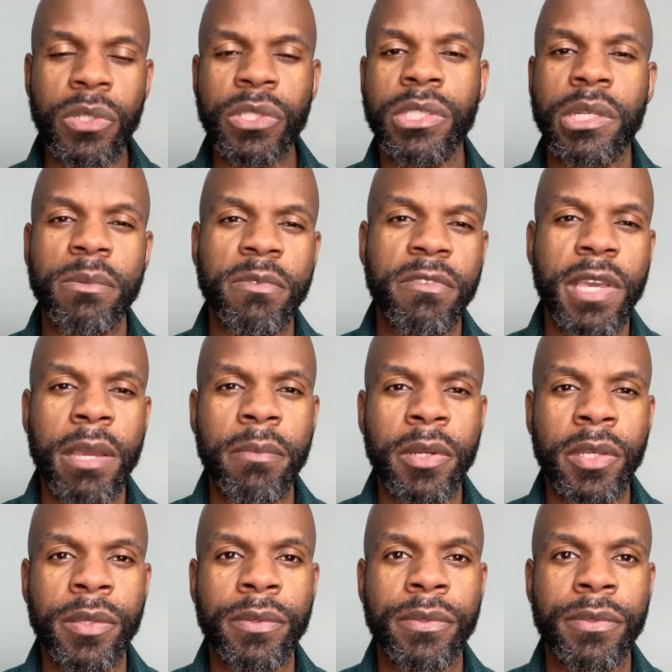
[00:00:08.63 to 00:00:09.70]
What's up,
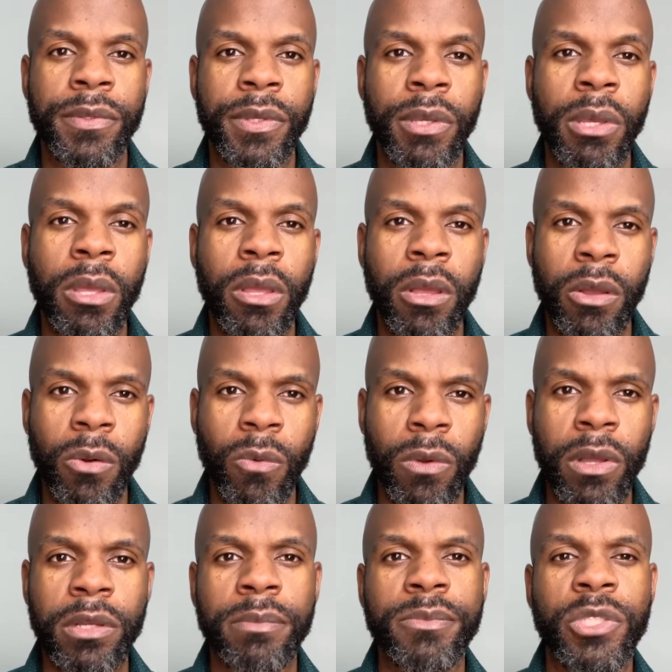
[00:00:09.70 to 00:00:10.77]
family?
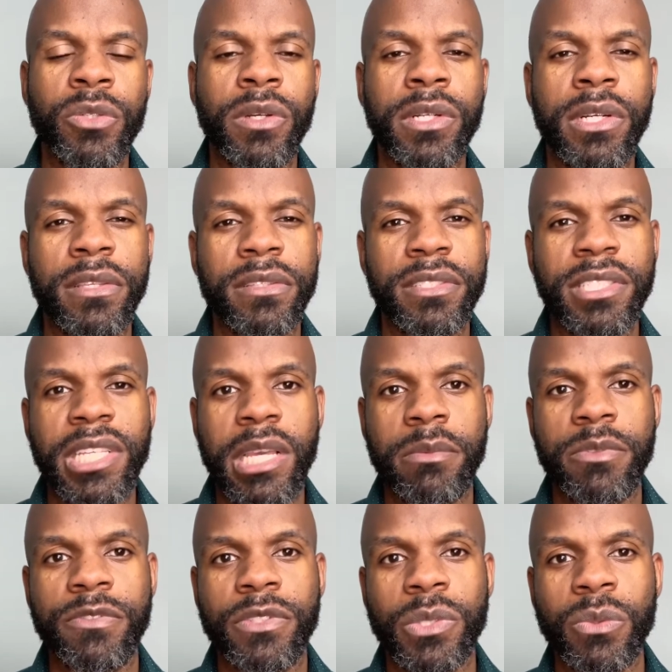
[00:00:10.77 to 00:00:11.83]
Welcome to another Sabbath
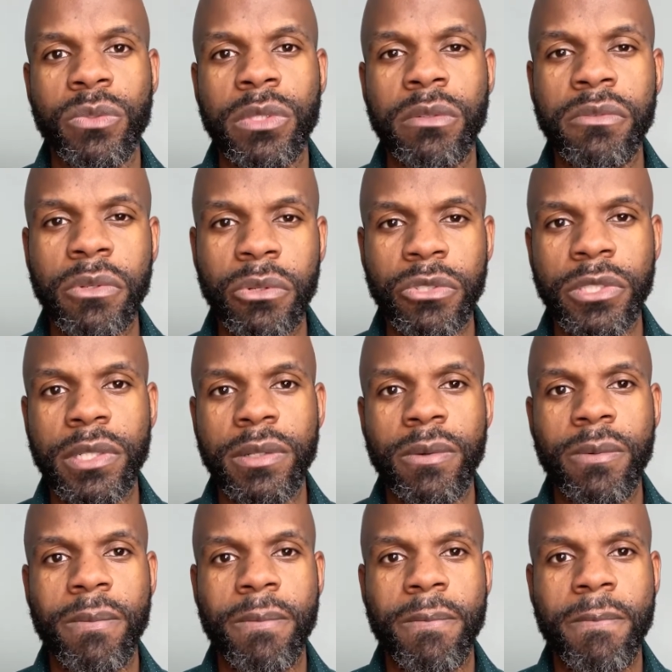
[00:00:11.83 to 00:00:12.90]
School devotional.
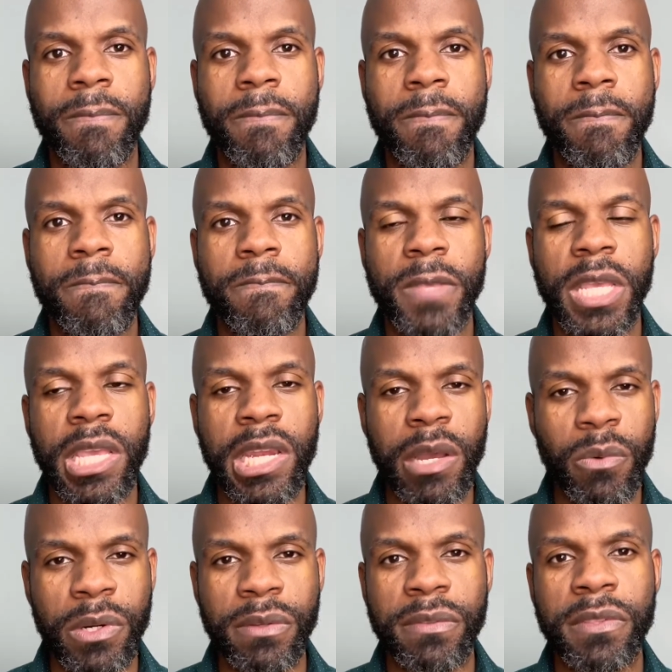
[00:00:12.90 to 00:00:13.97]
And I
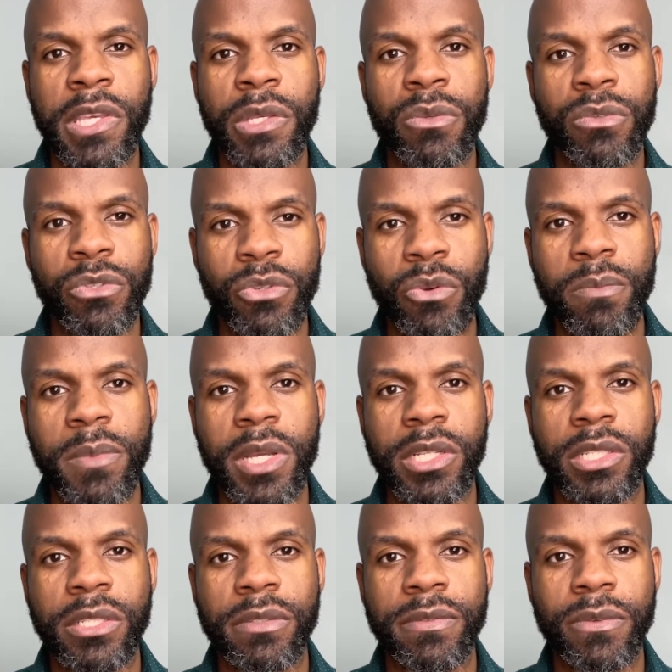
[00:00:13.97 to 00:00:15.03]
want to thank you so
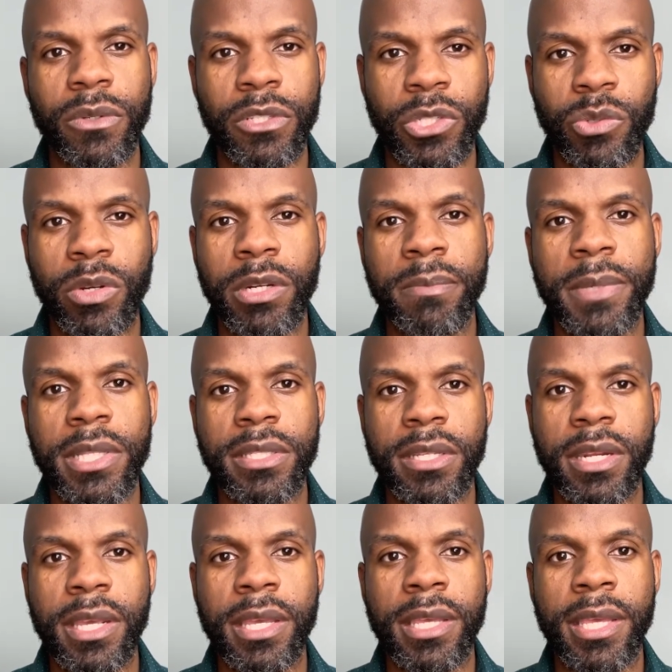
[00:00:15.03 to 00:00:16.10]
much for joining me
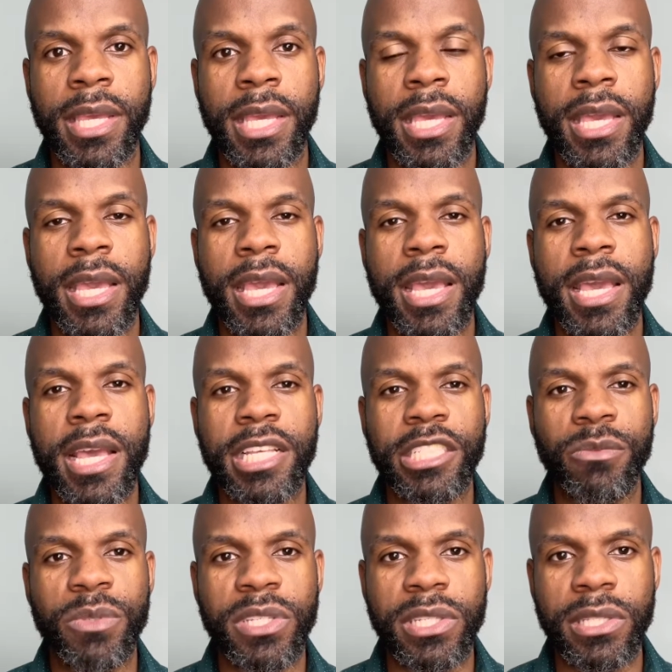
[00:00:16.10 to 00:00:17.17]
today as
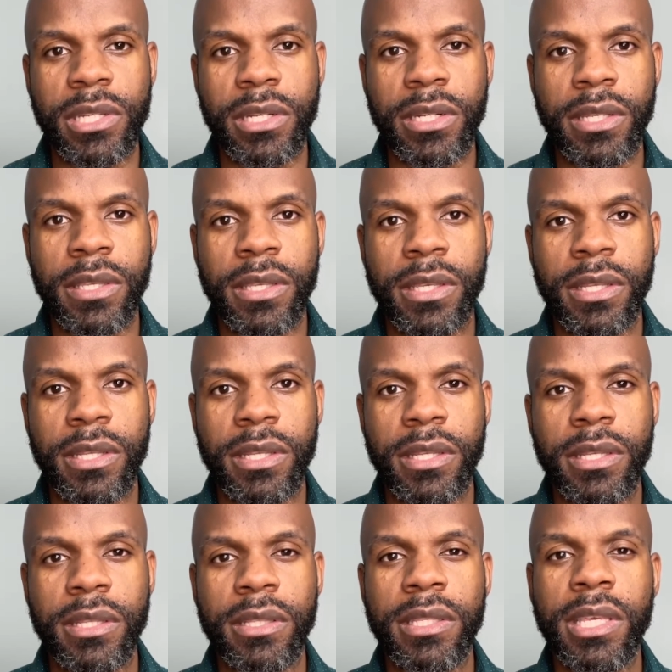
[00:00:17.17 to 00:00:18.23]
we study
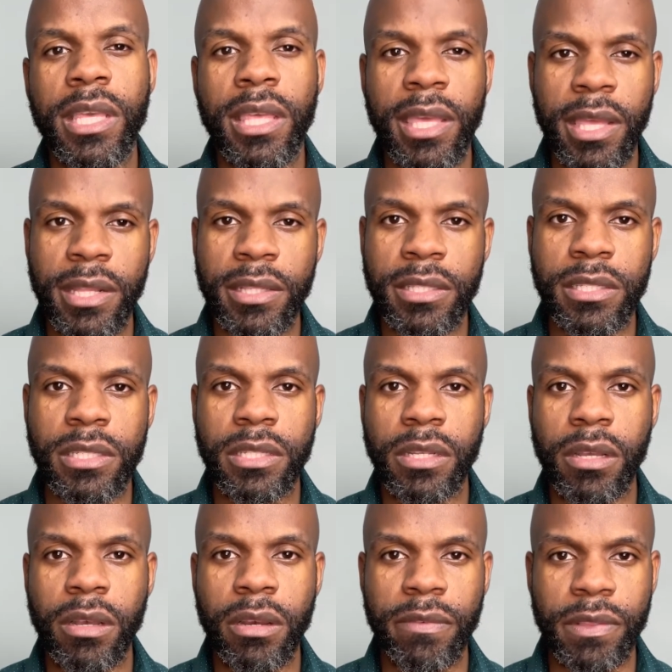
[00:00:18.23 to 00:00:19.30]
the end
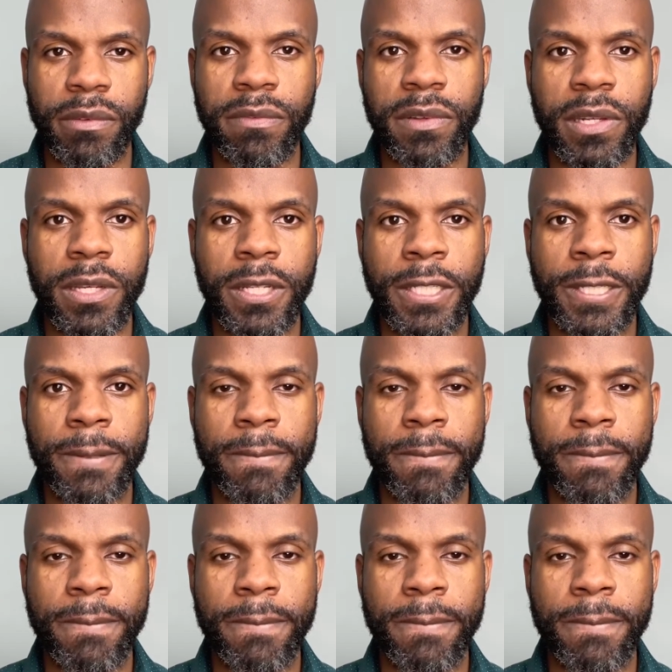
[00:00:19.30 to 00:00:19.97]
of the flood.